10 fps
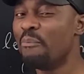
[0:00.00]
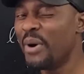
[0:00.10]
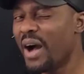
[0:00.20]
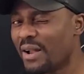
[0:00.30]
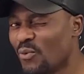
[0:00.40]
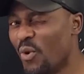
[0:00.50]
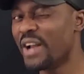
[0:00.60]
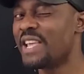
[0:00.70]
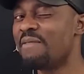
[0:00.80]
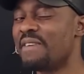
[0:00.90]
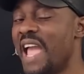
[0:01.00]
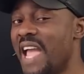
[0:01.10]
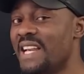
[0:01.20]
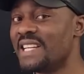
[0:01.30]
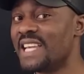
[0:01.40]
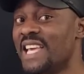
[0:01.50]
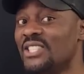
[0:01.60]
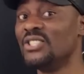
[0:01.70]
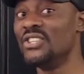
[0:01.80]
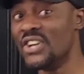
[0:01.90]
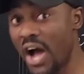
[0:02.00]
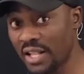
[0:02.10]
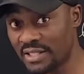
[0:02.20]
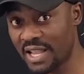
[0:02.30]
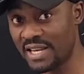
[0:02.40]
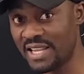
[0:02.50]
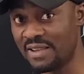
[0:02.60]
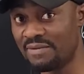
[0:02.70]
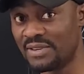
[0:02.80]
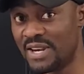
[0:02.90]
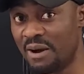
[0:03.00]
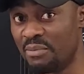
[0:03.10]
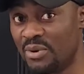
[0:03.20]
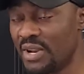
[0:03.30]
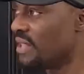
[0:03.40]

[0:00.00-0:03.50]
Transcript: But what if n is not an even number?